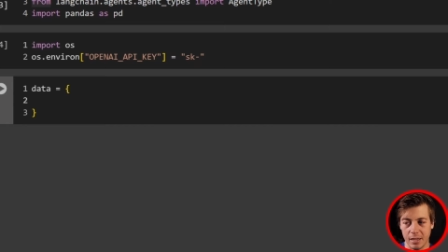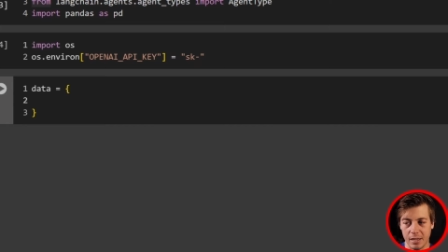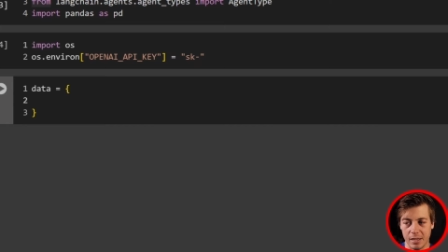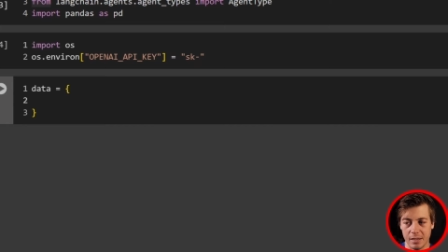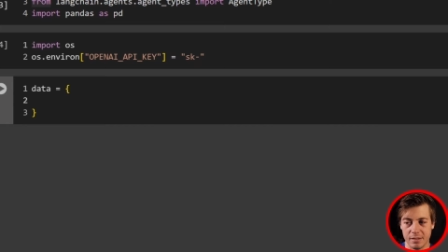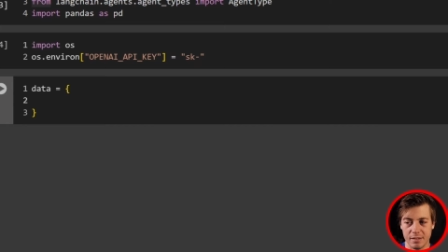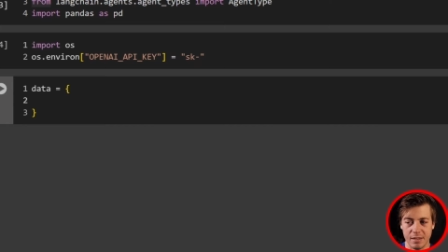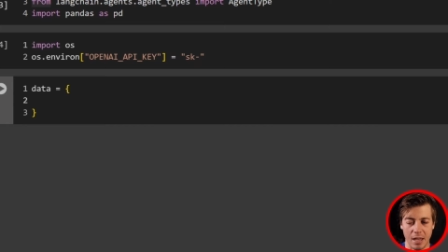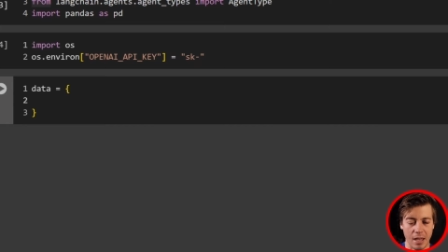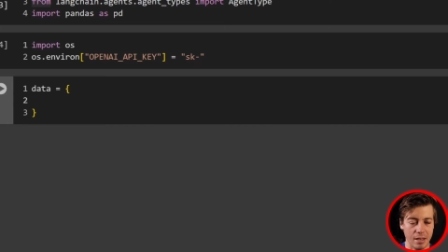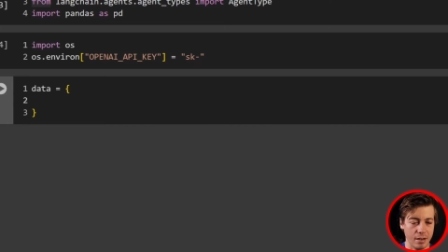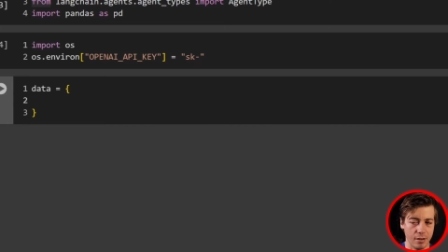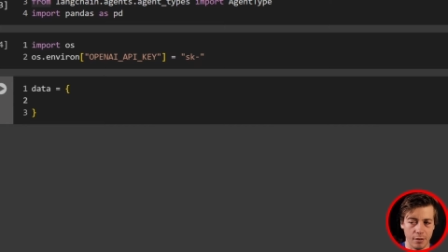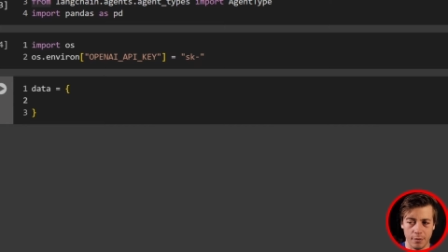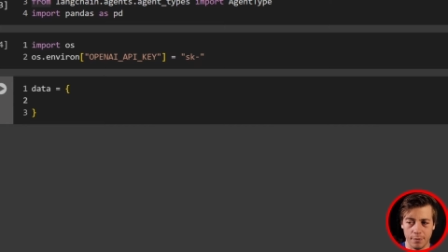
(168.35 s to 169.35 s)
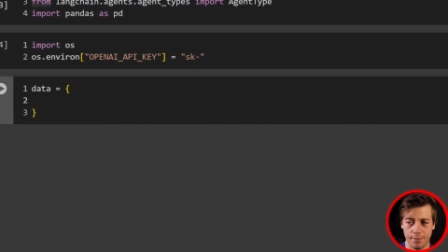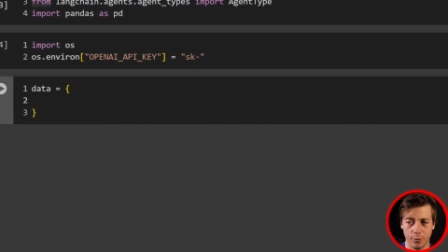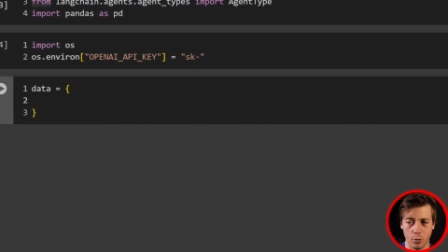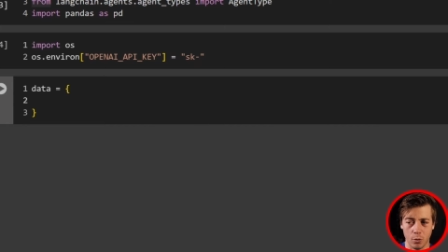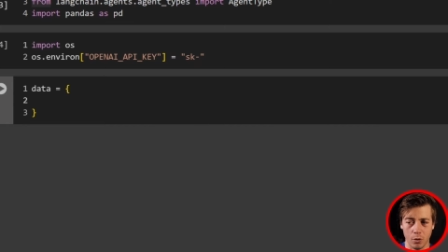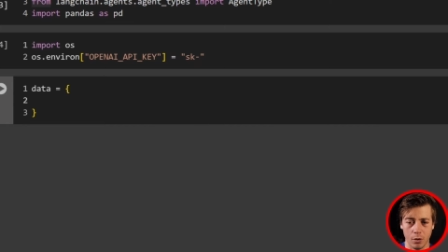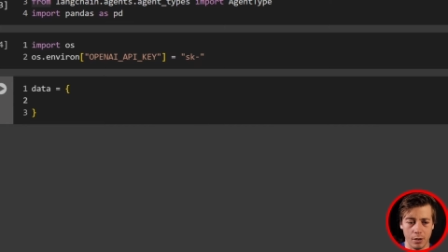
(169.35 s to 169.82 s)
is data
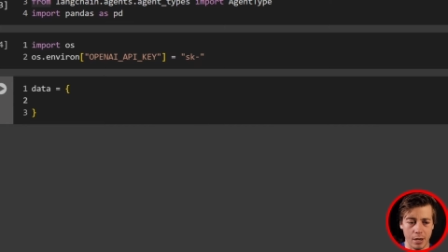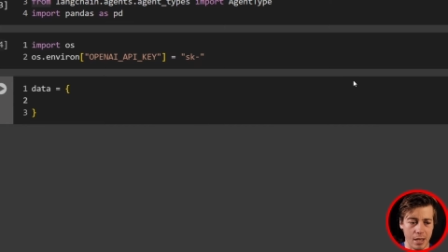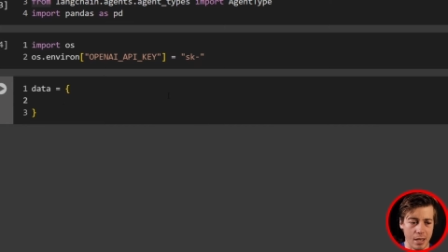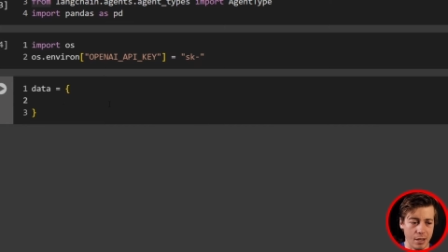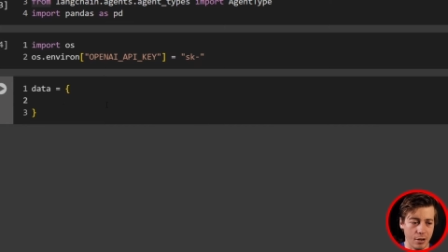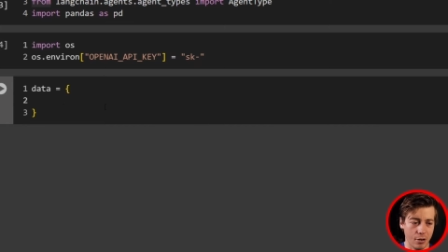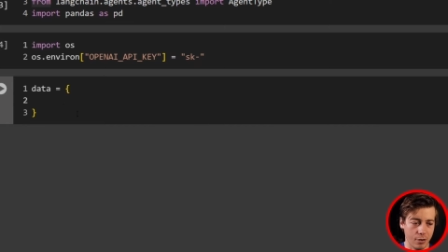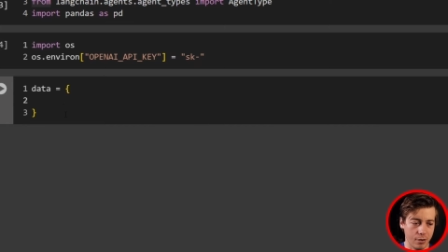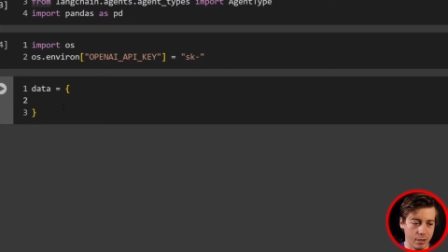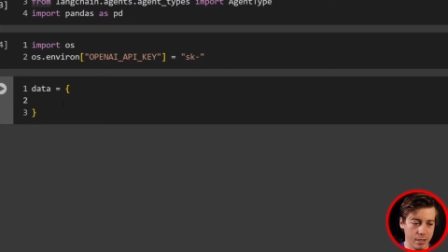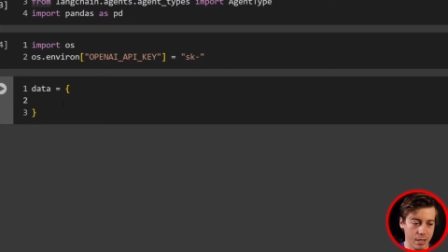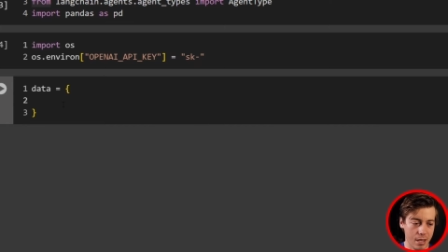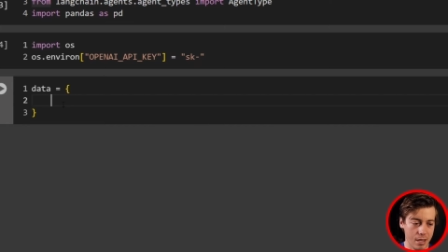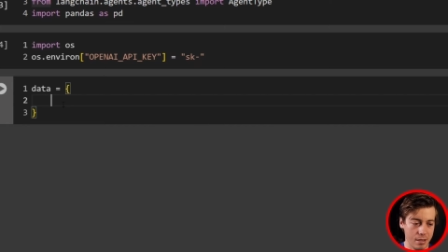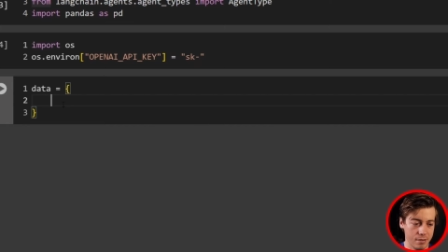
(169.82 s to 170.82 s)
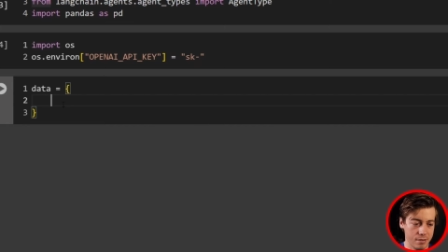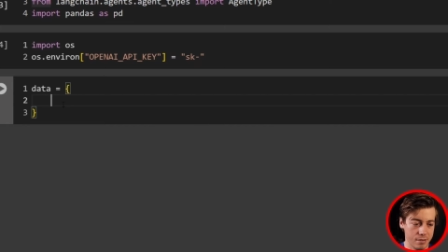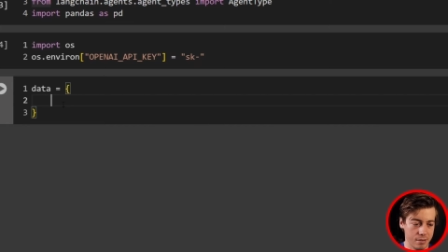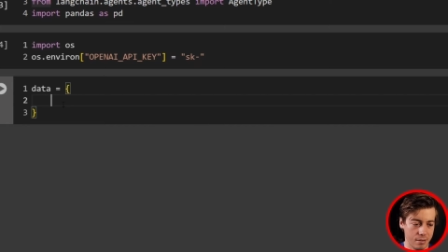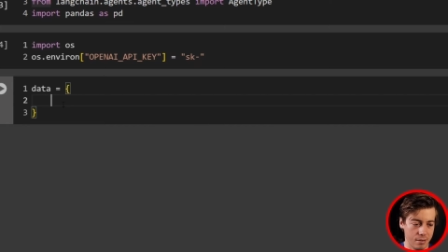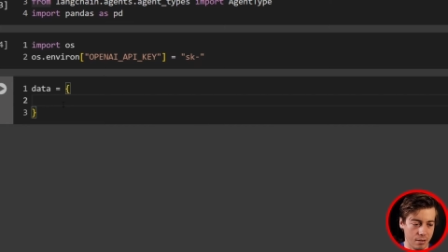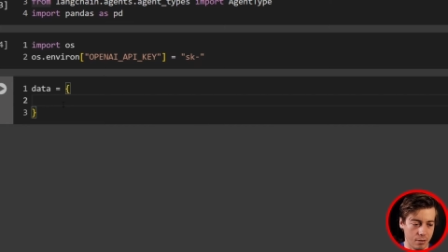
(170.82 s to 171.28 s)
for a
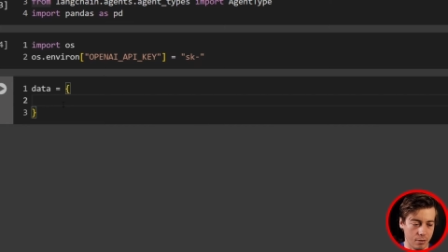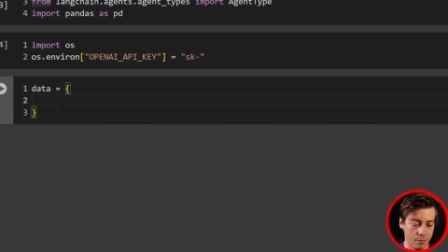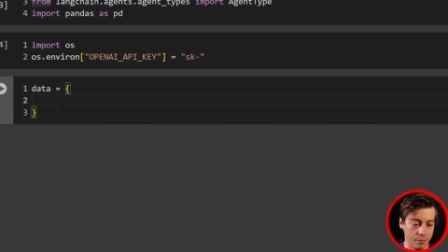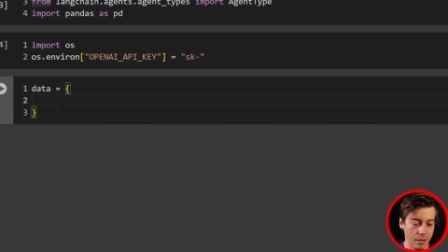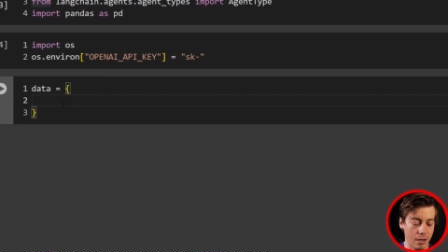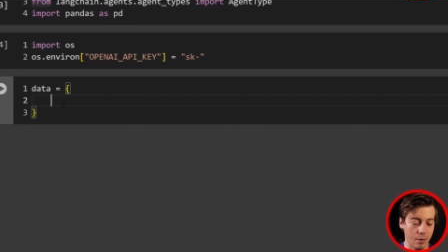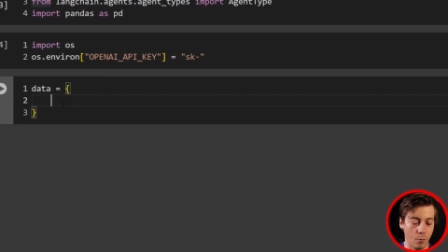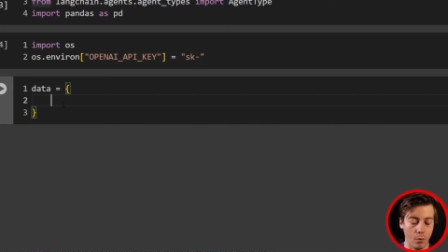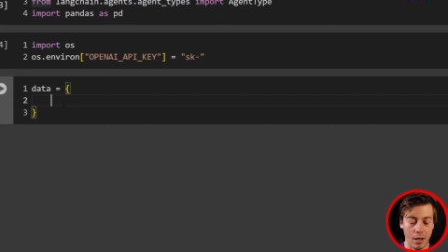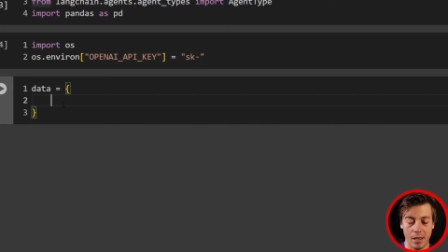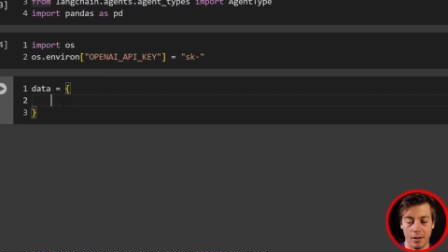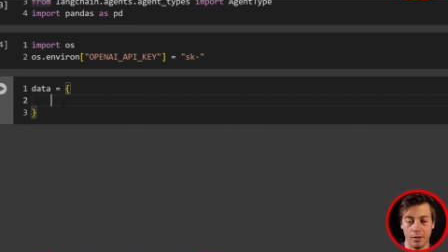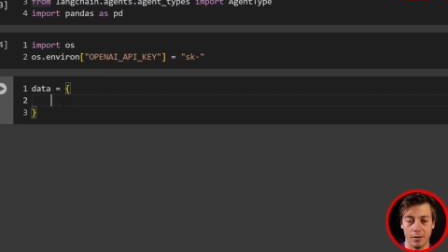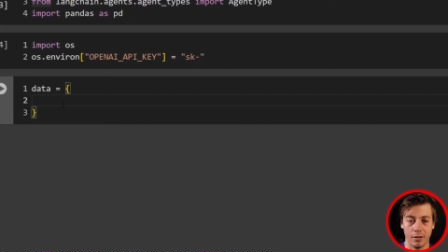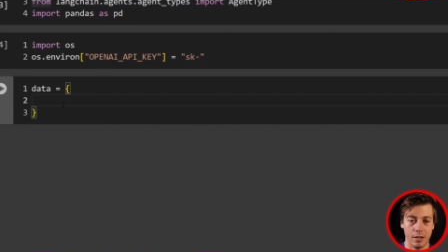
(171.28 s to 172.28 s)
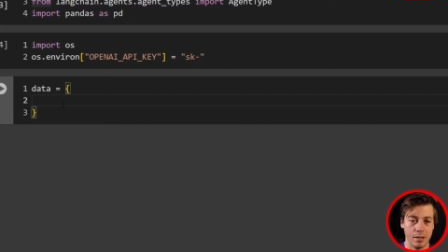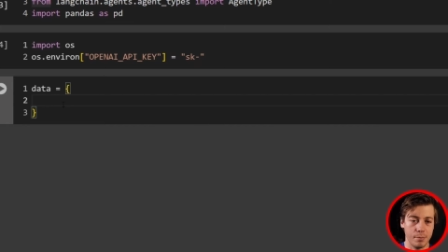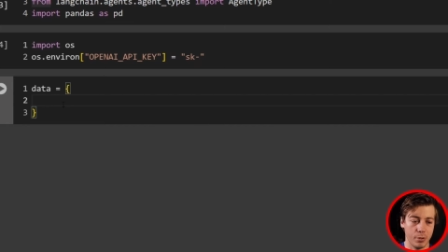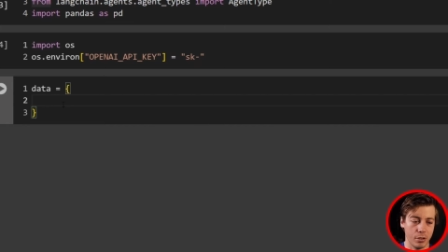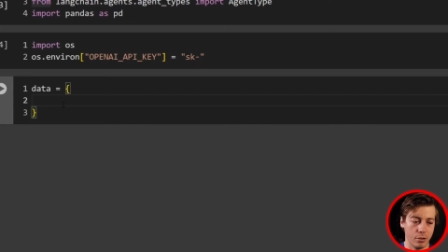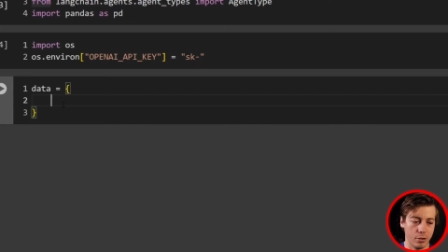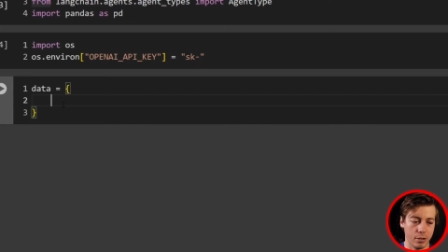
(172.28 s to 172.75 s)
hurricanes or not a
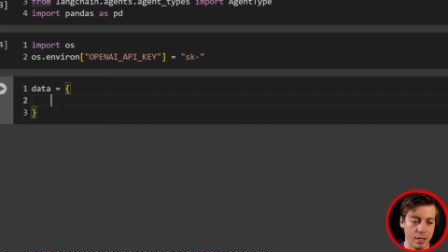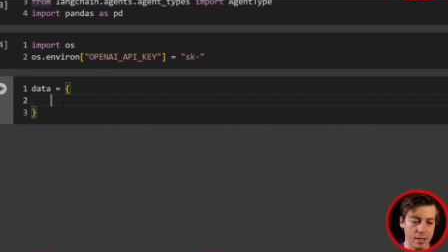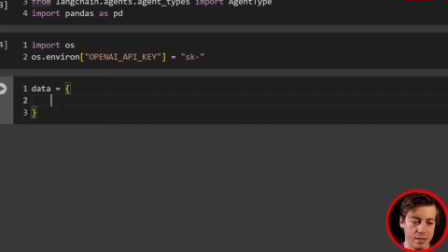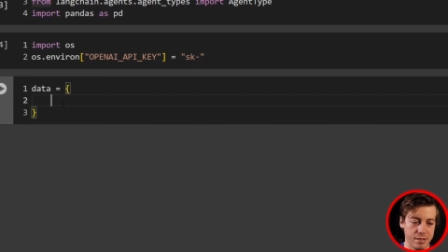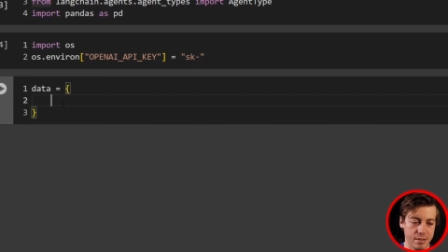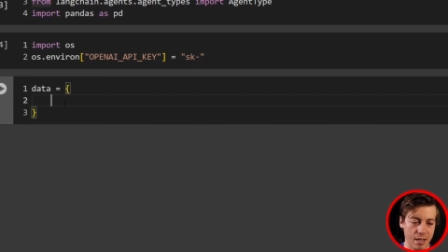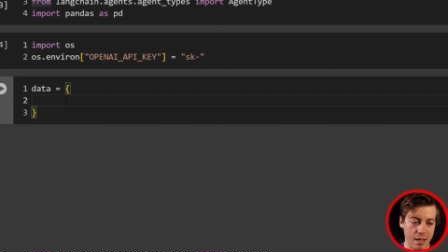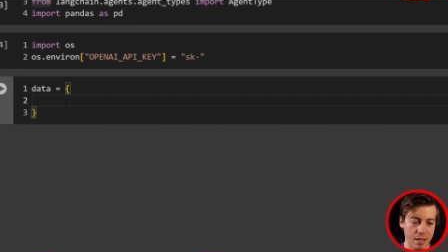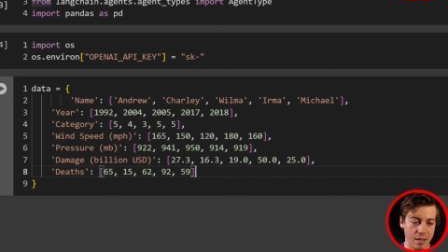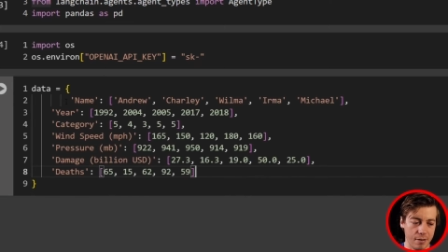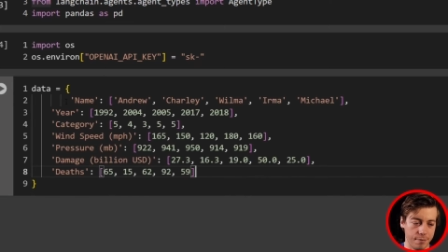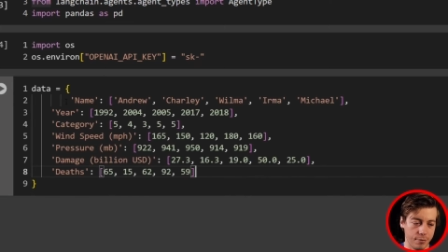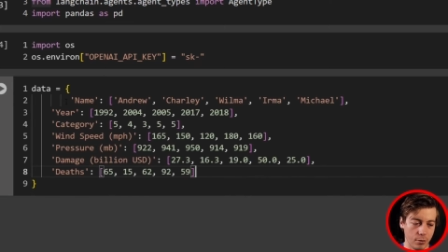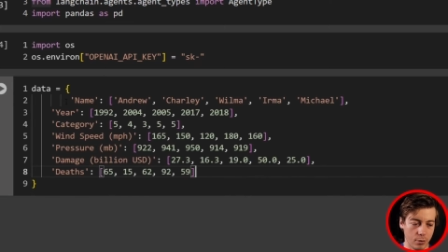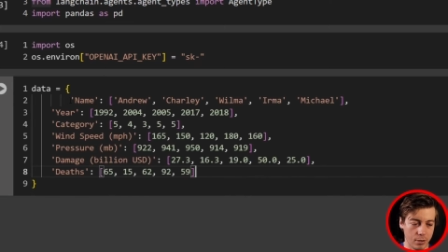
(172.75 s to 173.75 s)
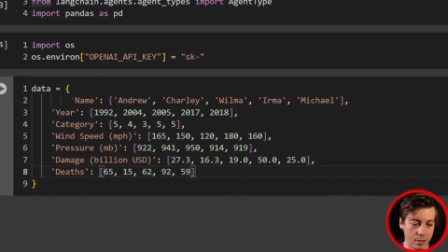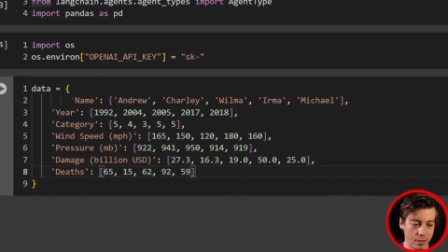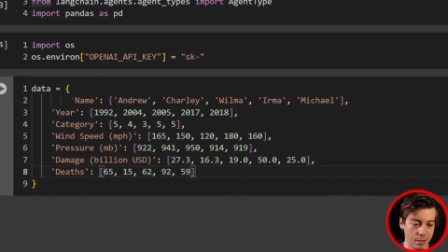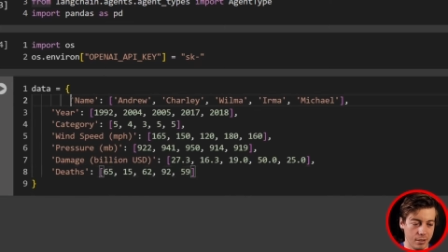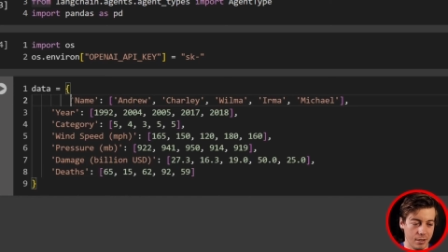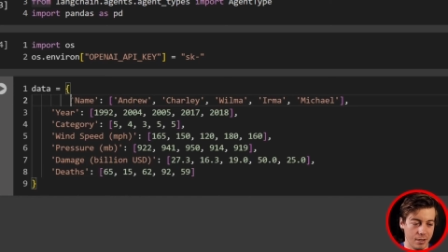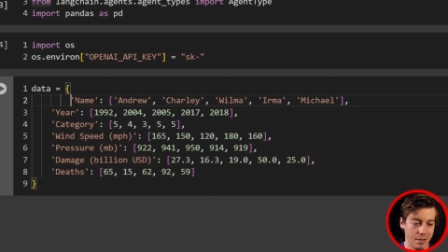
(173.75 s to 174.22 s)
hurricane, but hurricanes that hit
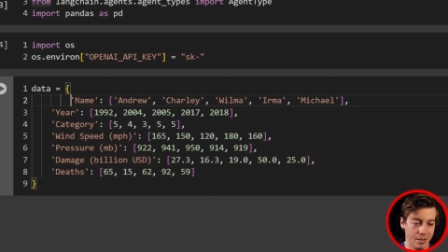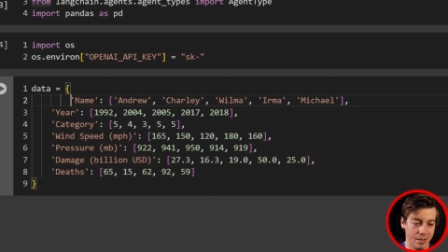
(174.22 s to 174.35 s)
Florida.